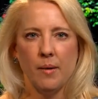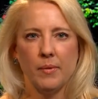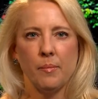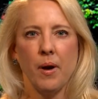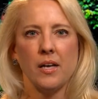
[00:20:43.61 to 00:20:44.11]

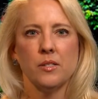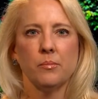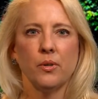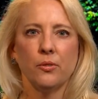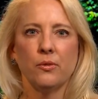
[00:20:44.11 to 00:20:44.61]
made
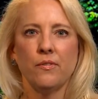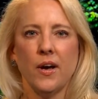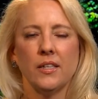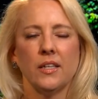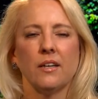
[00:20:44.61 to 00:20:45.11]
possible through
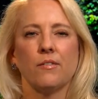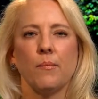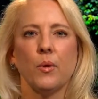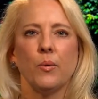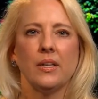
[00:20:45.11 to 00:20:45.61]
funding
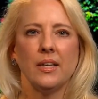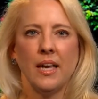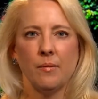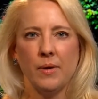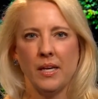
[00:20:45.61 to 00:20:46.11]
from the Whitney
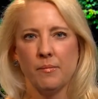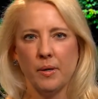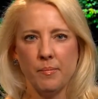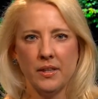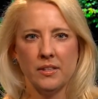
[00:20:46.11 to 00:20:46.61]
and Betty
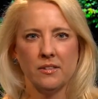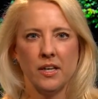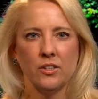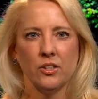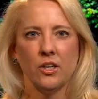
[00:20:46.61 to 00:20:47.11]
MacMillan
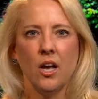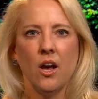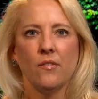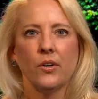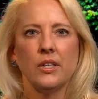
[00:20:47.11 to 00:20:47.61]
Center
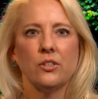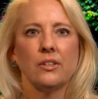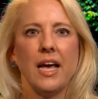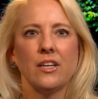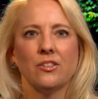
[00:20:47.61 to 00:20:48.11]
for
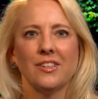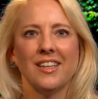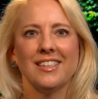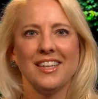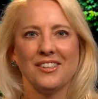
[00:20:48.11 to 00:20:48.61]
International
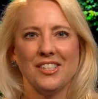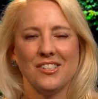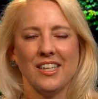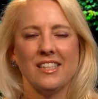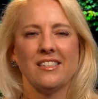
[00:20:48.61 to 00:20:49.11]
and Area
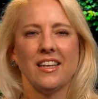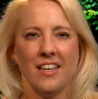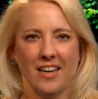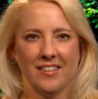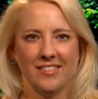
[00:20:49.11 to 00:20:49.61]
Studies at
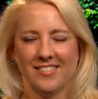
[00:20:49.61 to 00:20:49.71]
Yale.